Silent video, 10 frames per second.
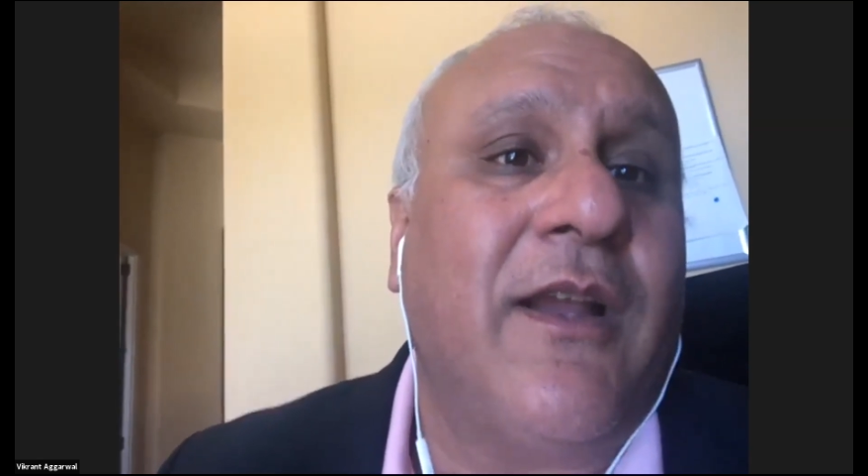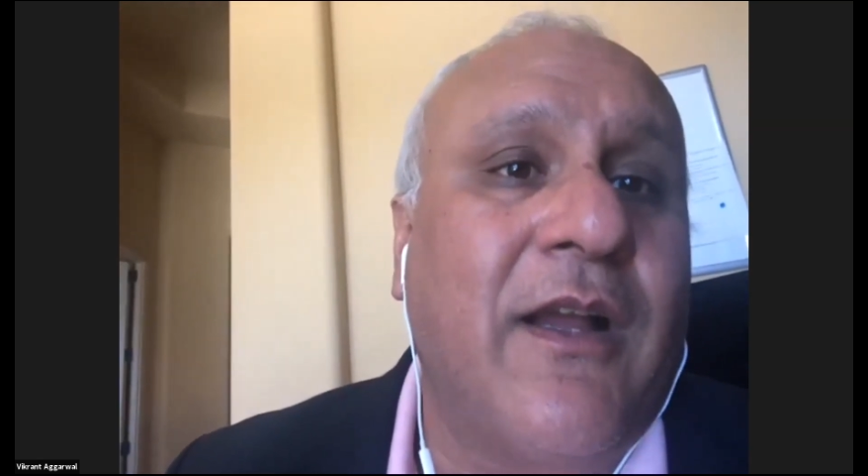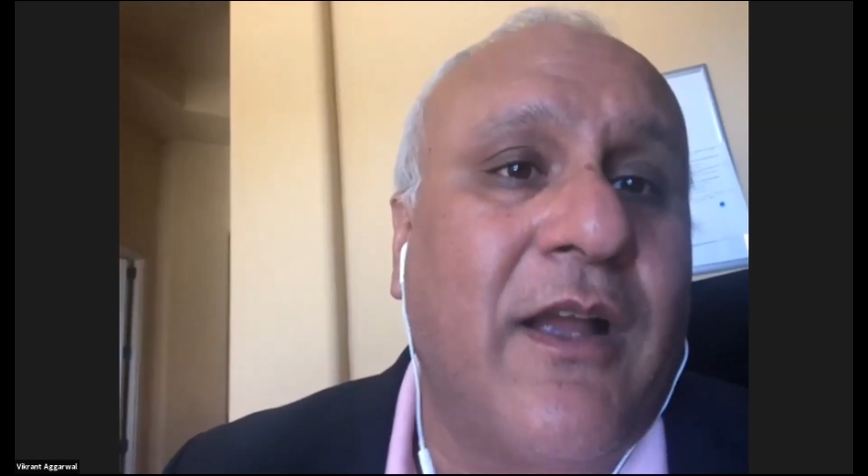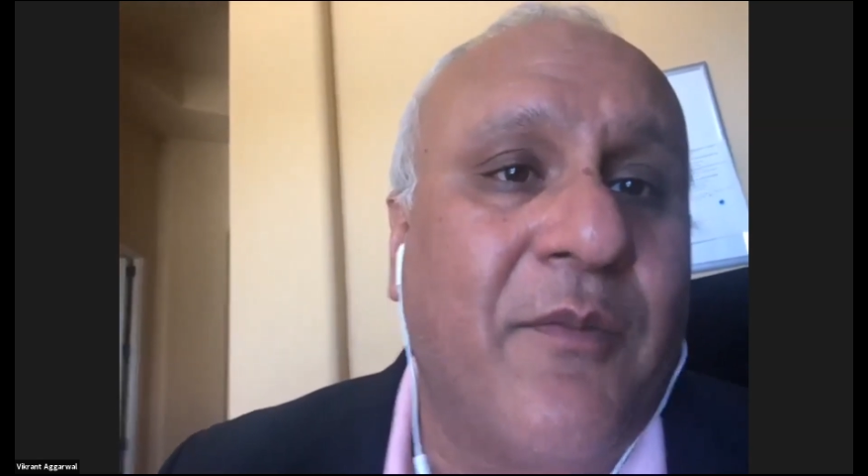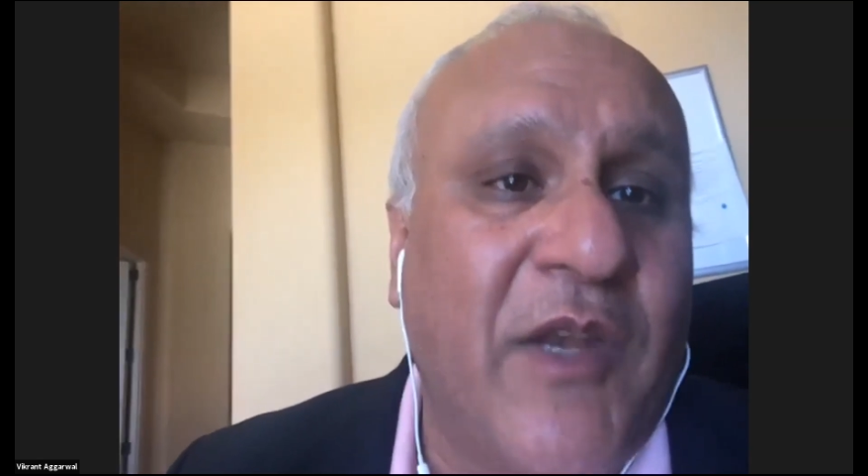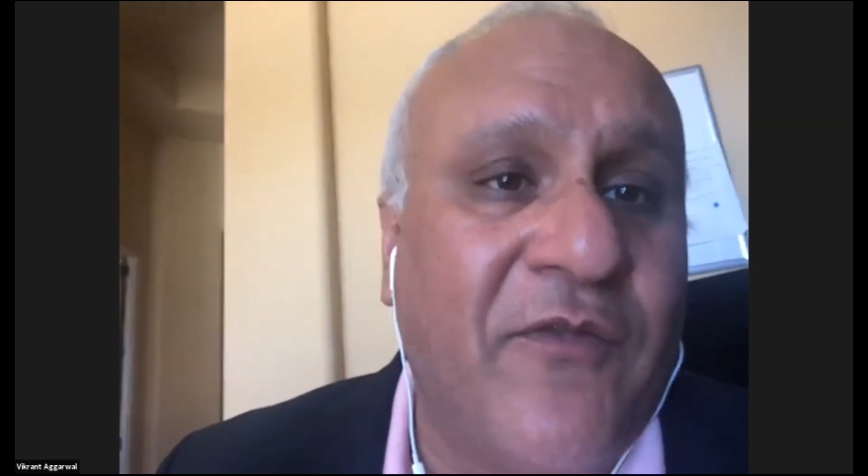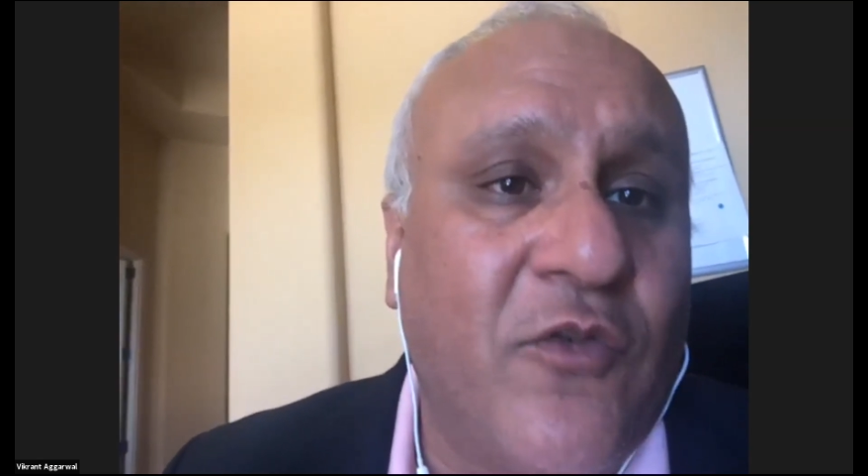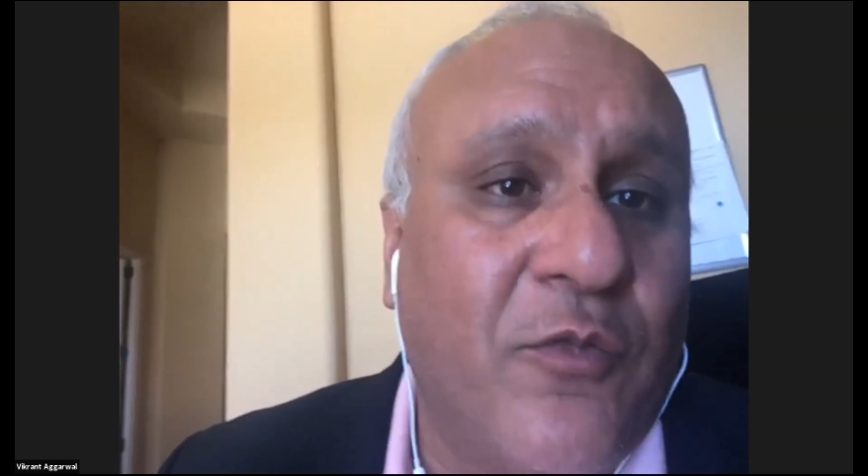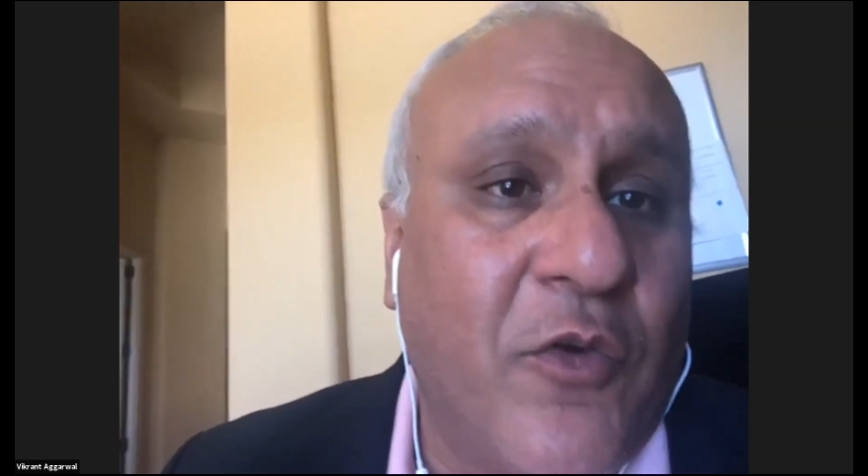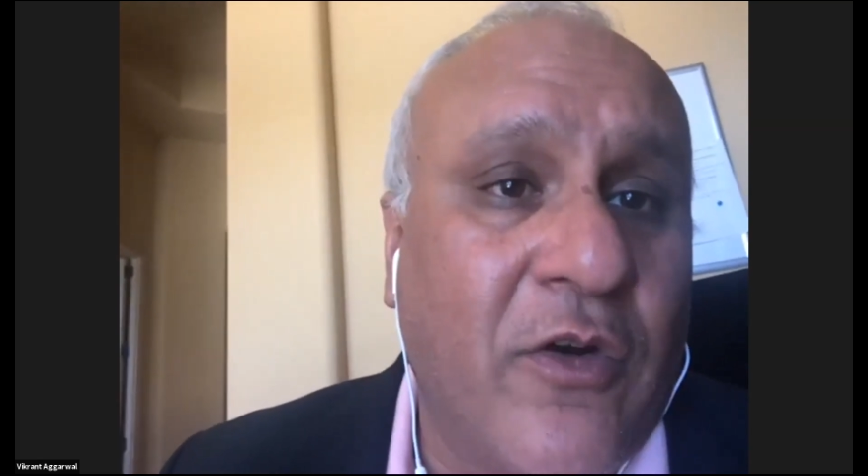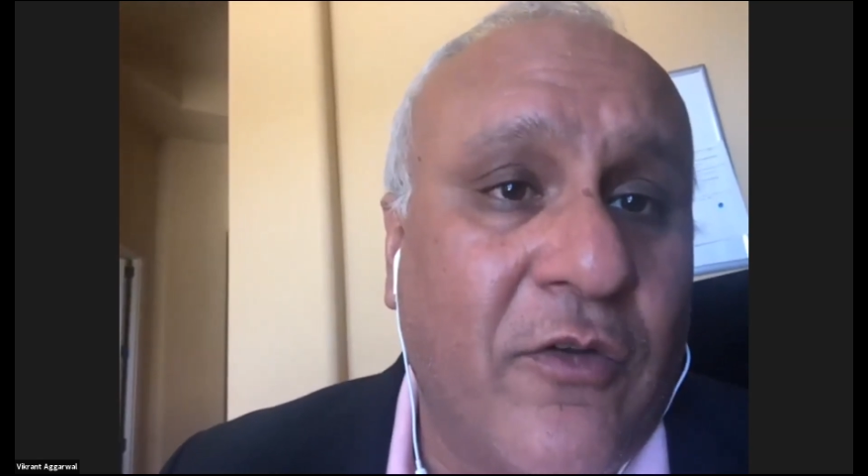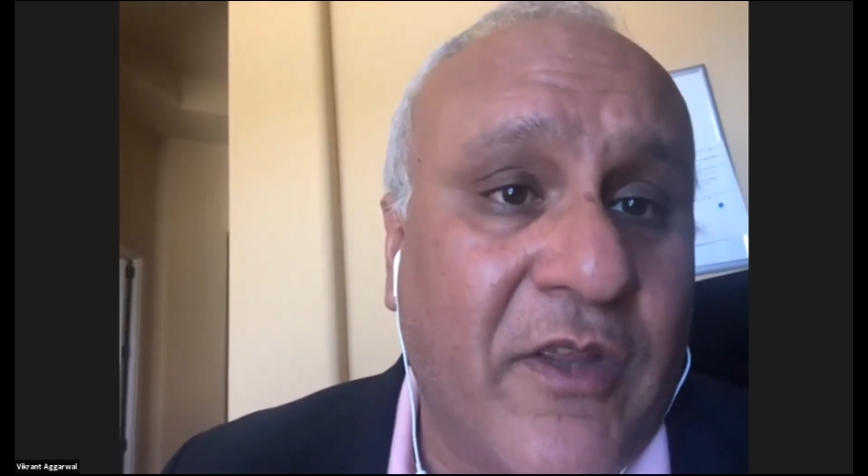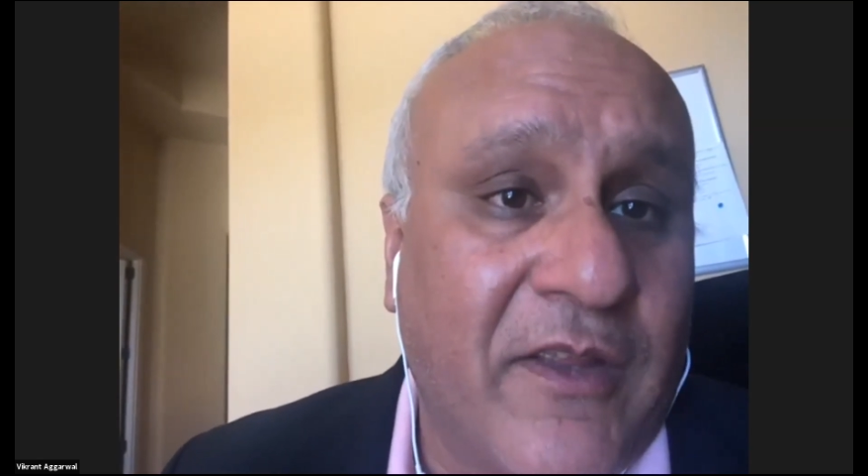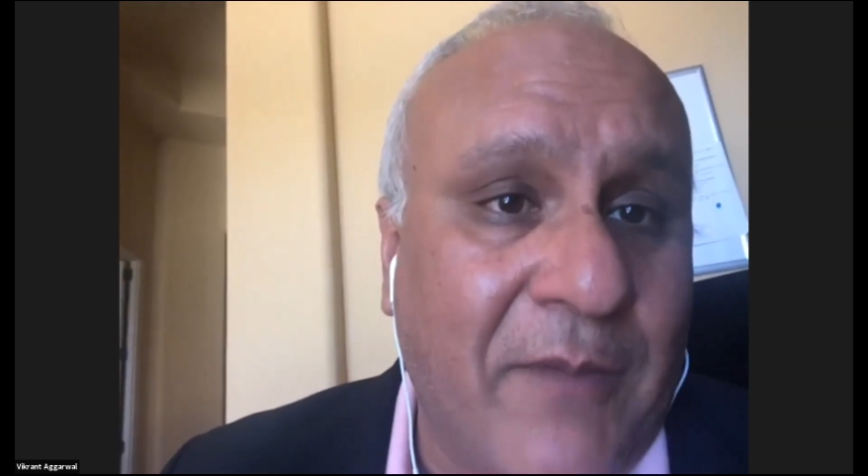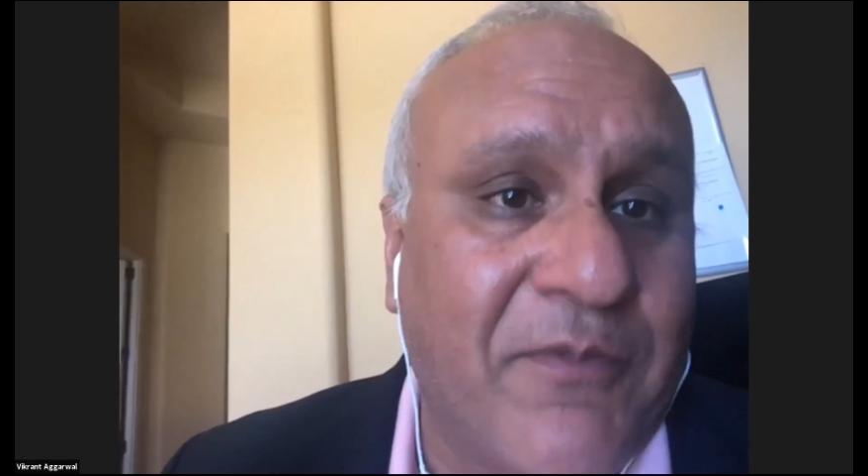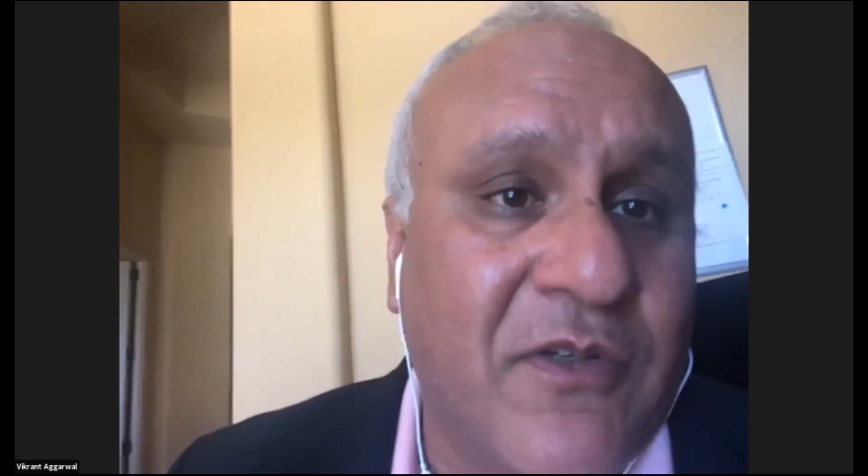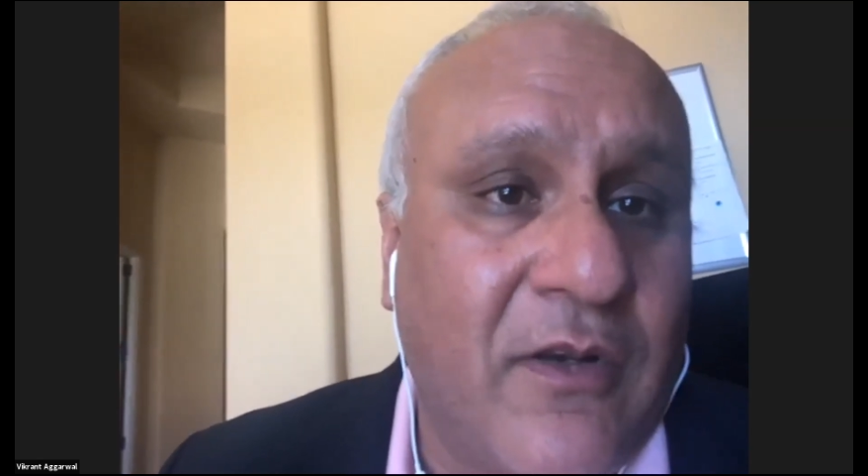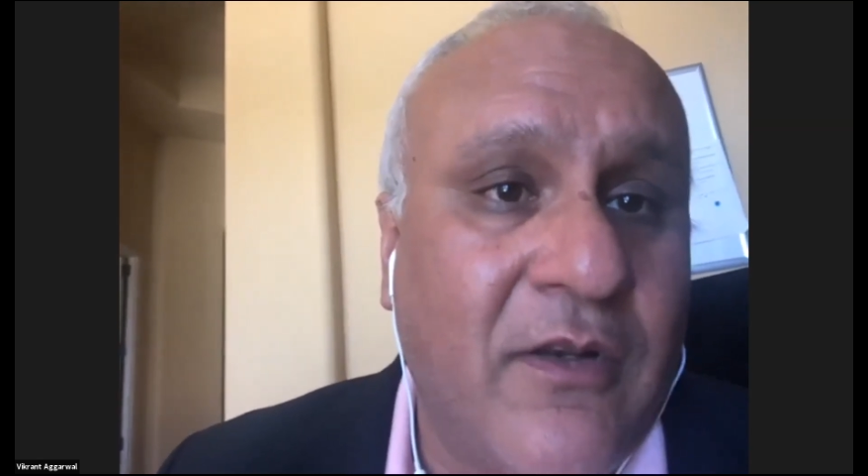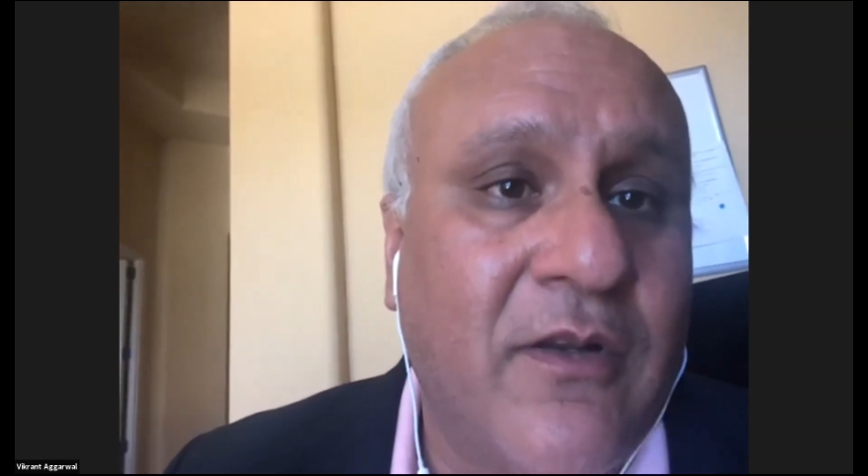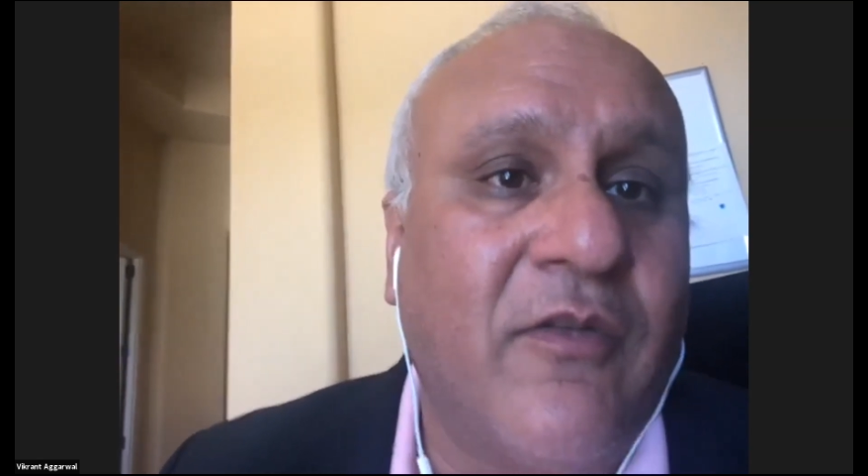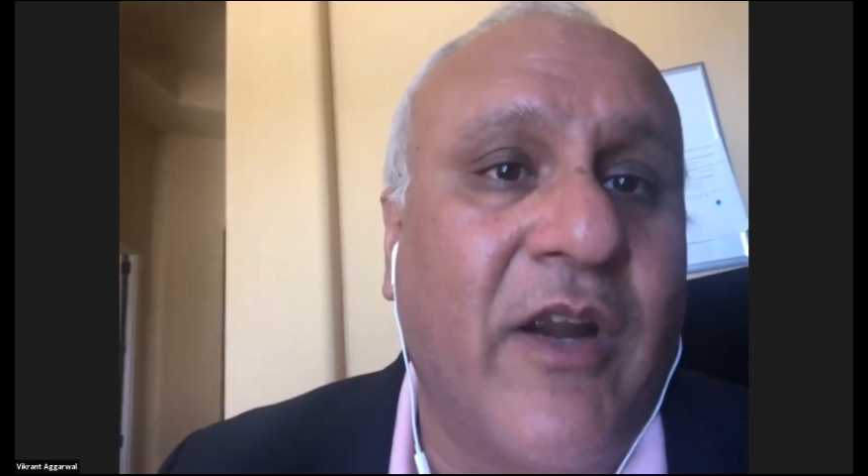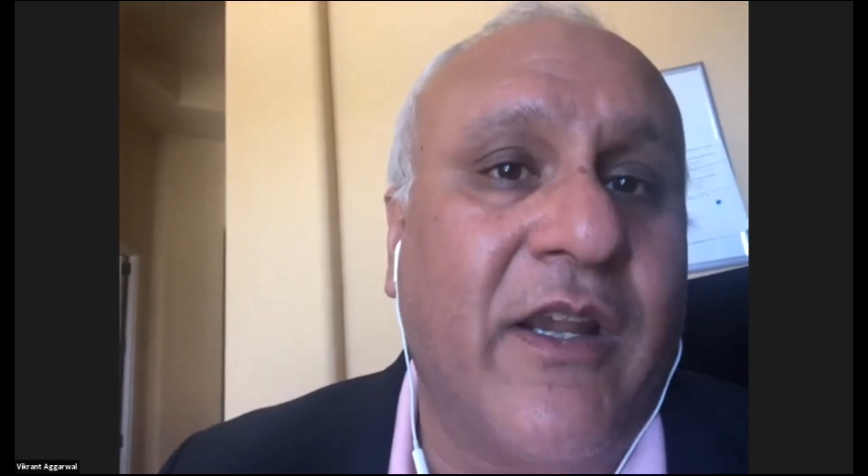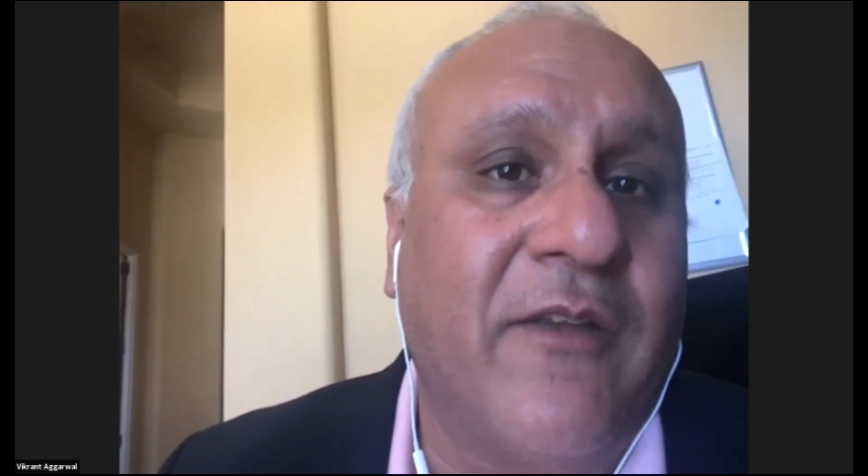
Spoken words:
I believe 2.0 is exceptional, right?